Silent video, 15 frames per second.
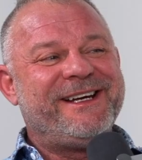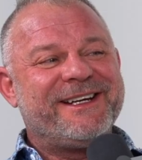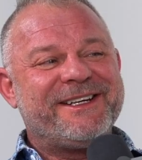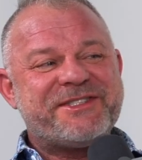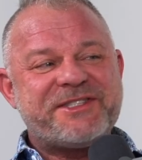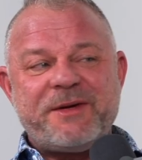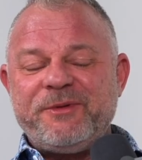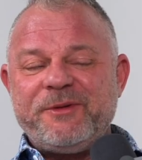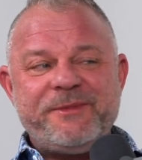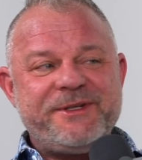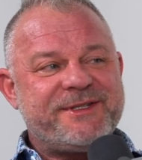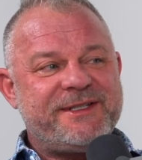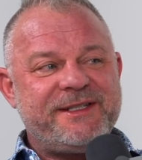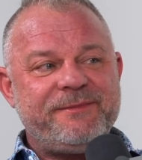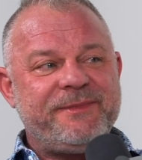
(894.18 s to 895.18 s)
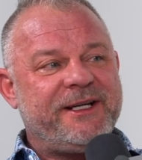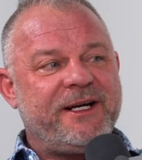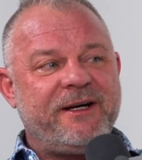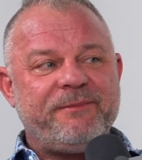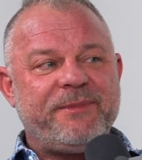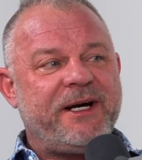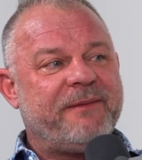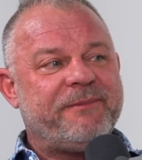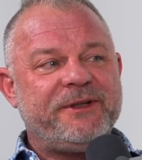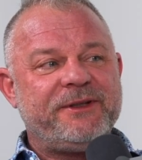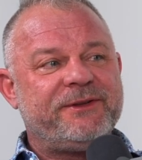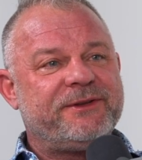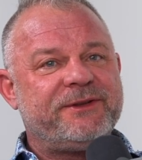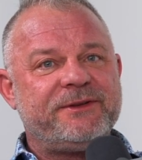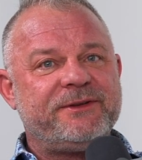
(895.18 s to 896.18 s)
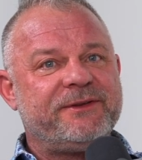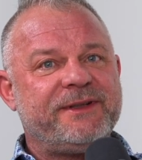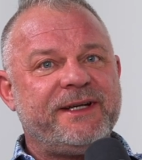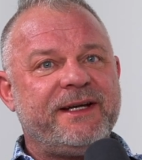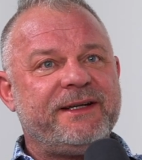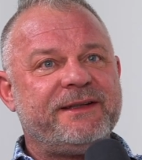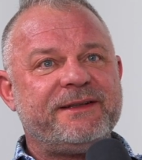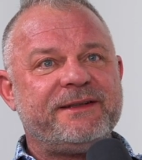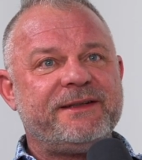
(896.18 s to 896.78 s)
because supplements didn't become popular till the end of the